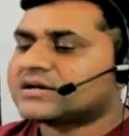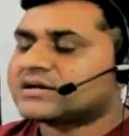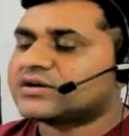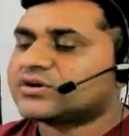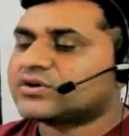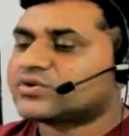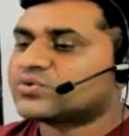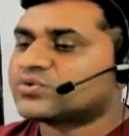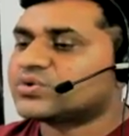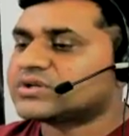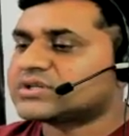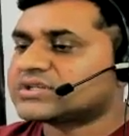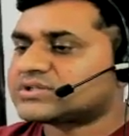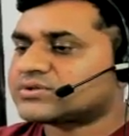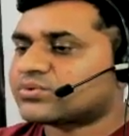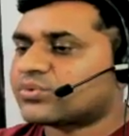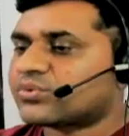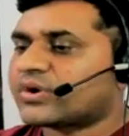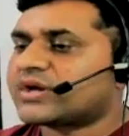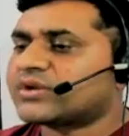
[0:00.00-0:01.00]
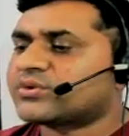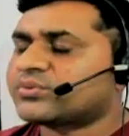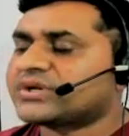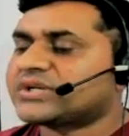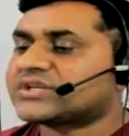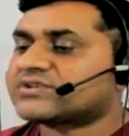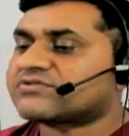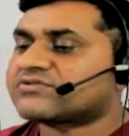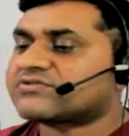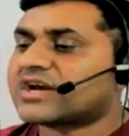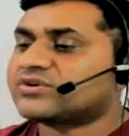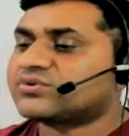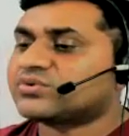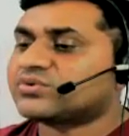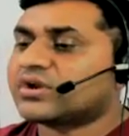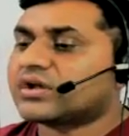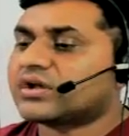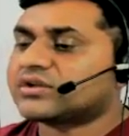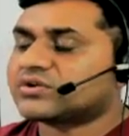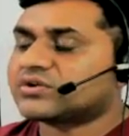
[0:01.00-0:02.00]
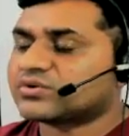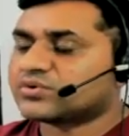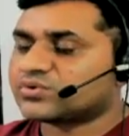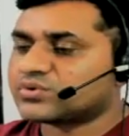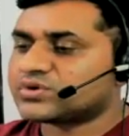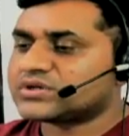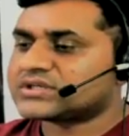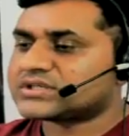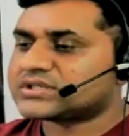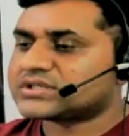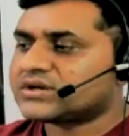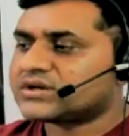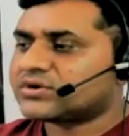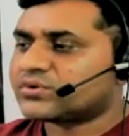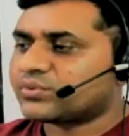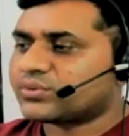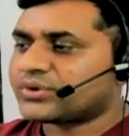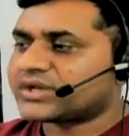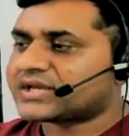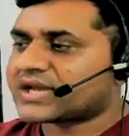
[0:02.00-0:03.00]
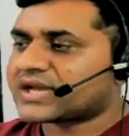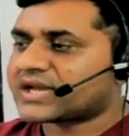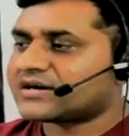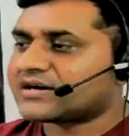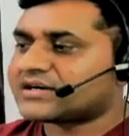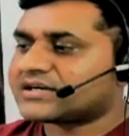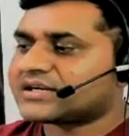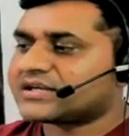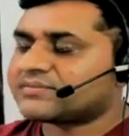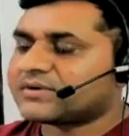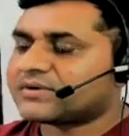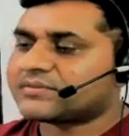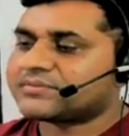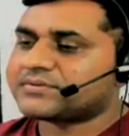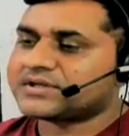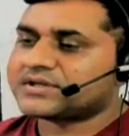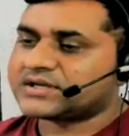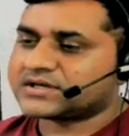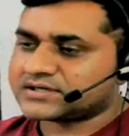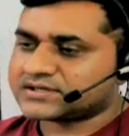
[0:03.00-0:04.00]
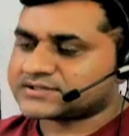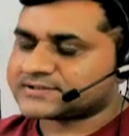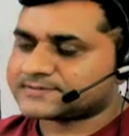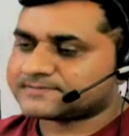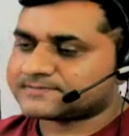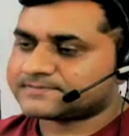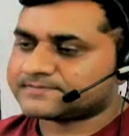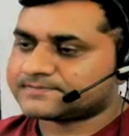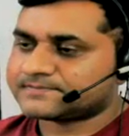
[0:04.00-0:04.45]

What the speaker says: rules, when we try to learn rules, we cannot develop English.